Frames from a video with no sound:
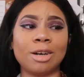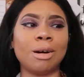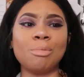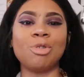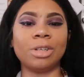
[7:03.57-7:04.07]

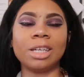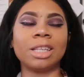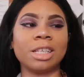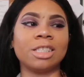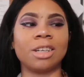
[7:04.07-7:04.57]
I'm going to
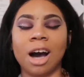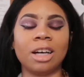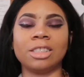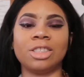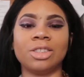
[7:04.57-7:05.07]
get this
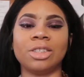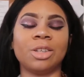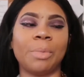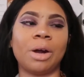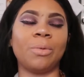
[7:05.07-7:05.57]
college degree
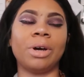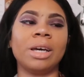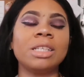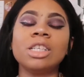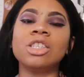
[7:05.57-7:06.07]
no matter
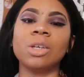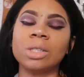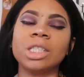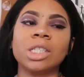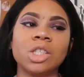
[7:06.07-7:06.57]
what. It's an
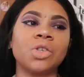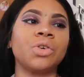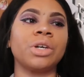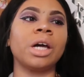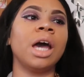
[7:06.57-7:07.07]
associate's
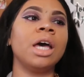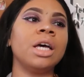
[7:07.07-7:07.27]
degree.